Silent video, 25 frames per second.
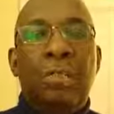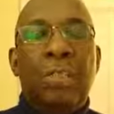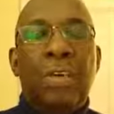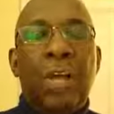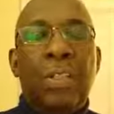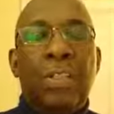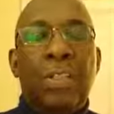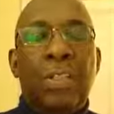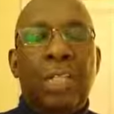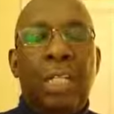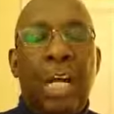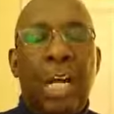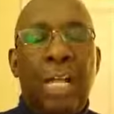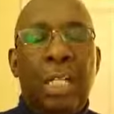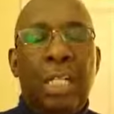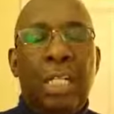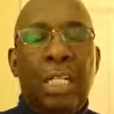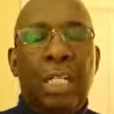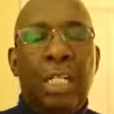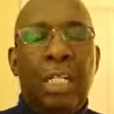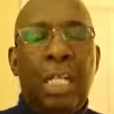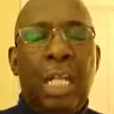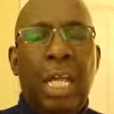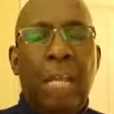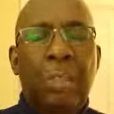Father
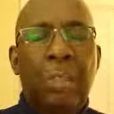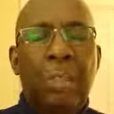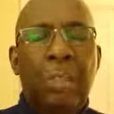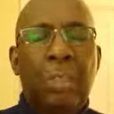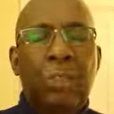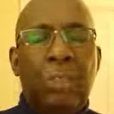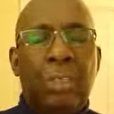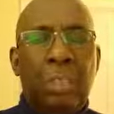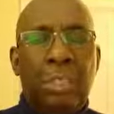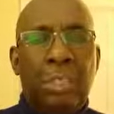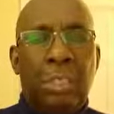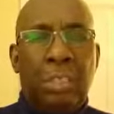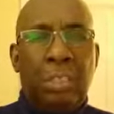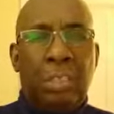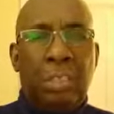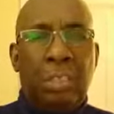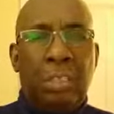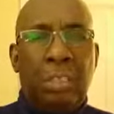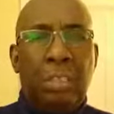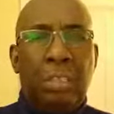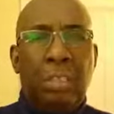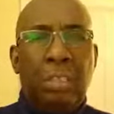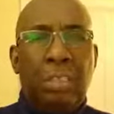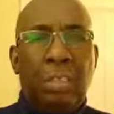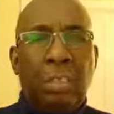God, in the name of
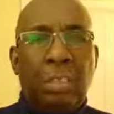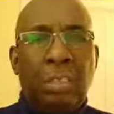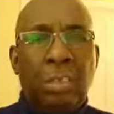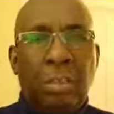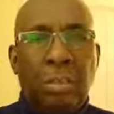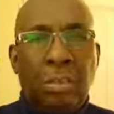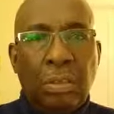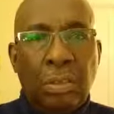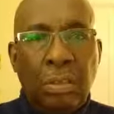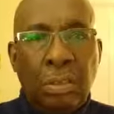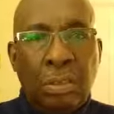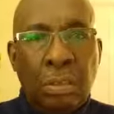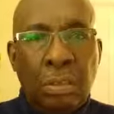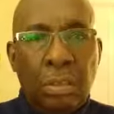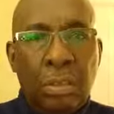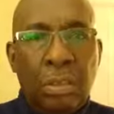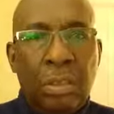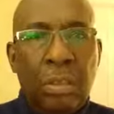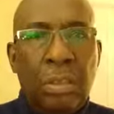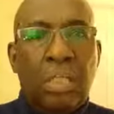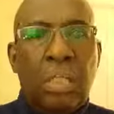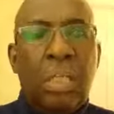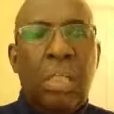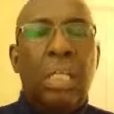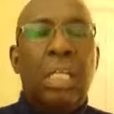Jesus,
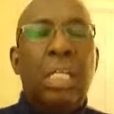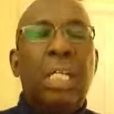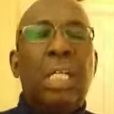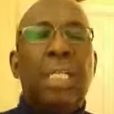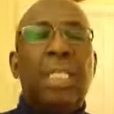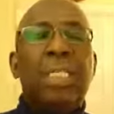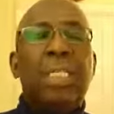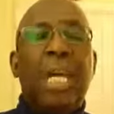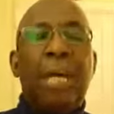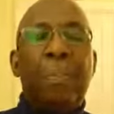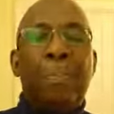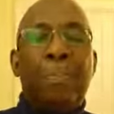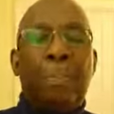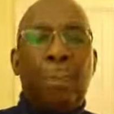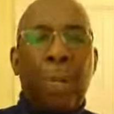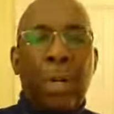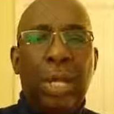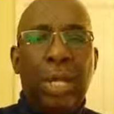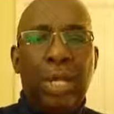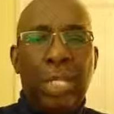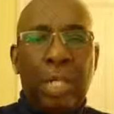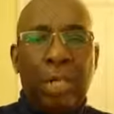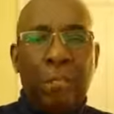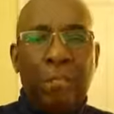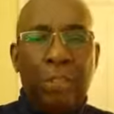as I
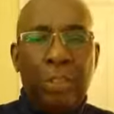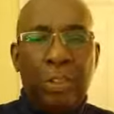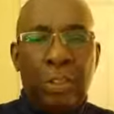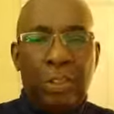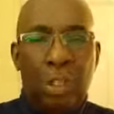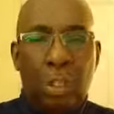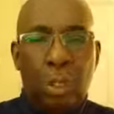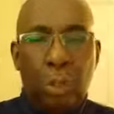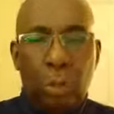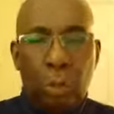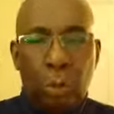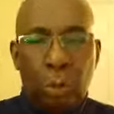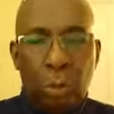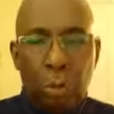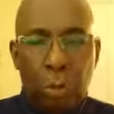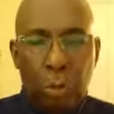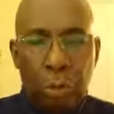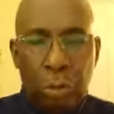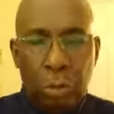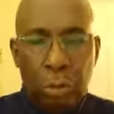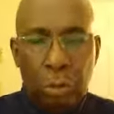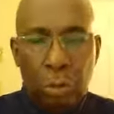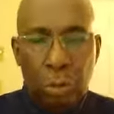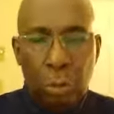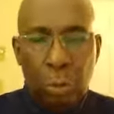pray now for
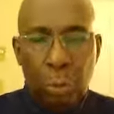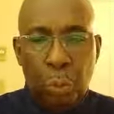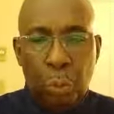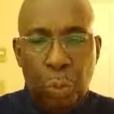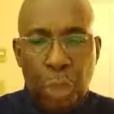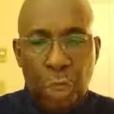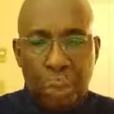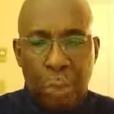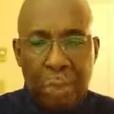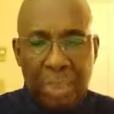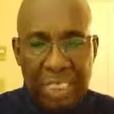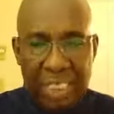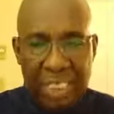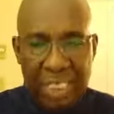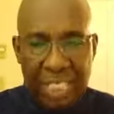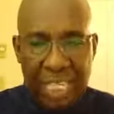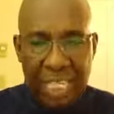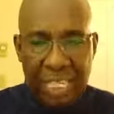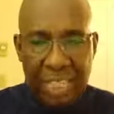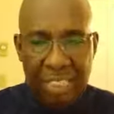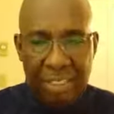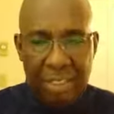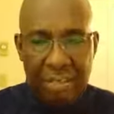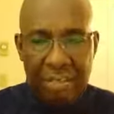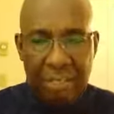those who want to be
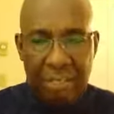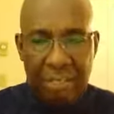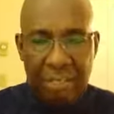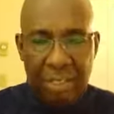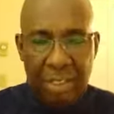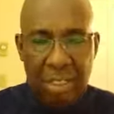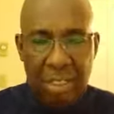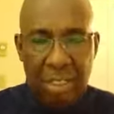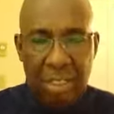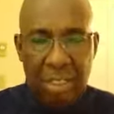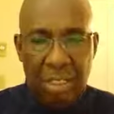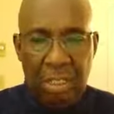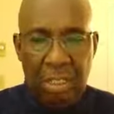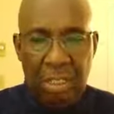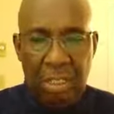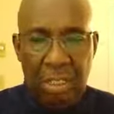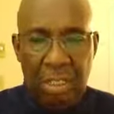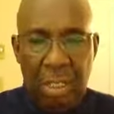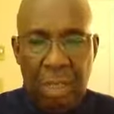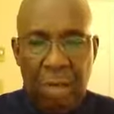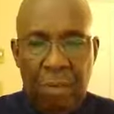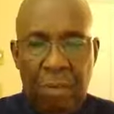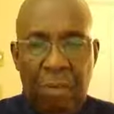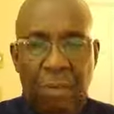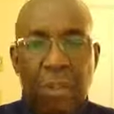saved,
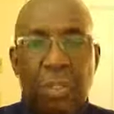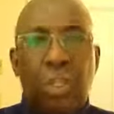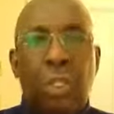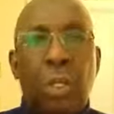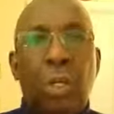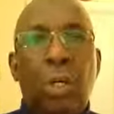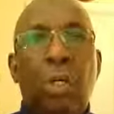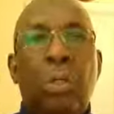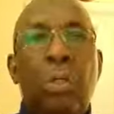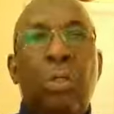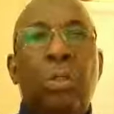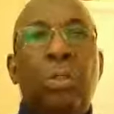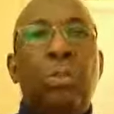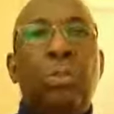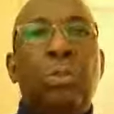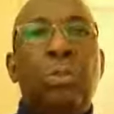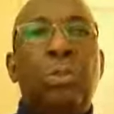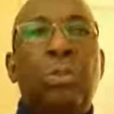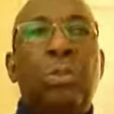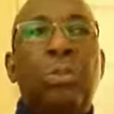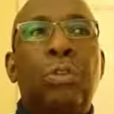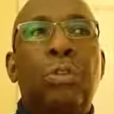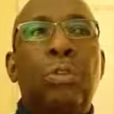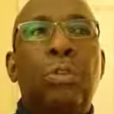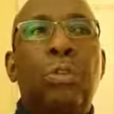for
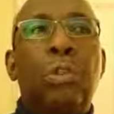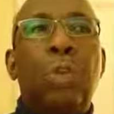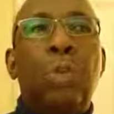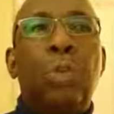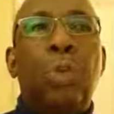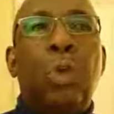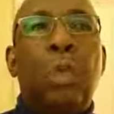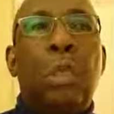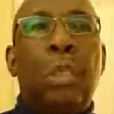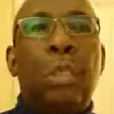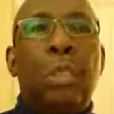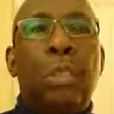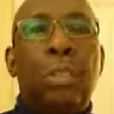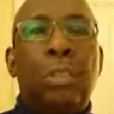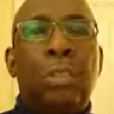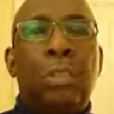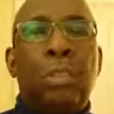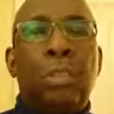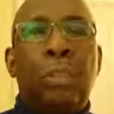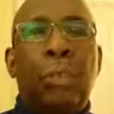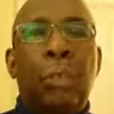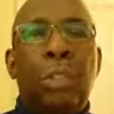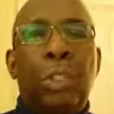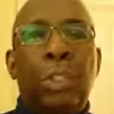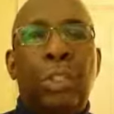those who want
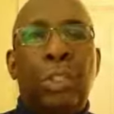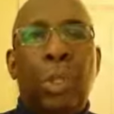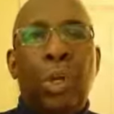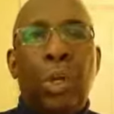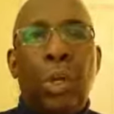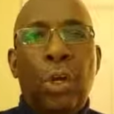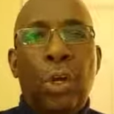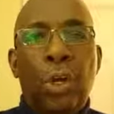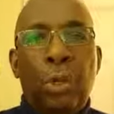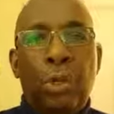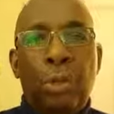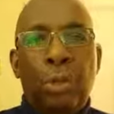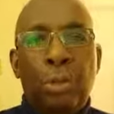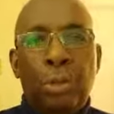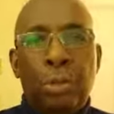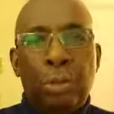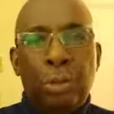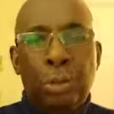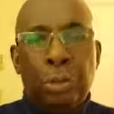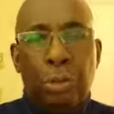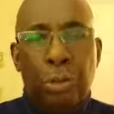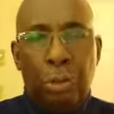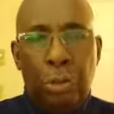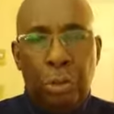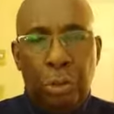to
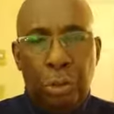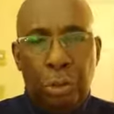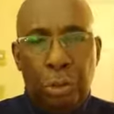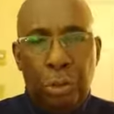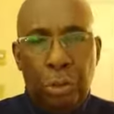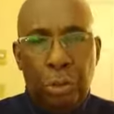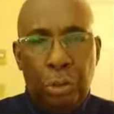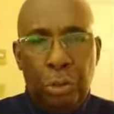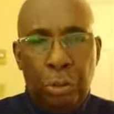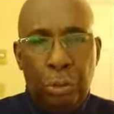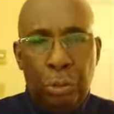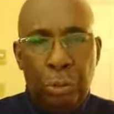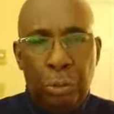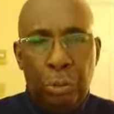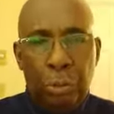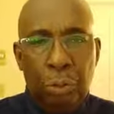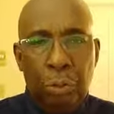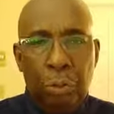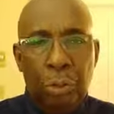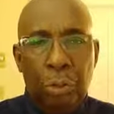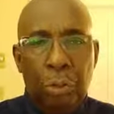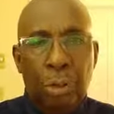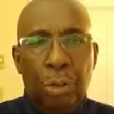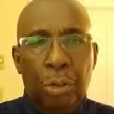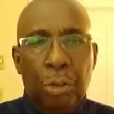return to
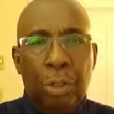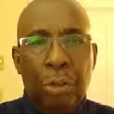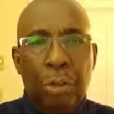you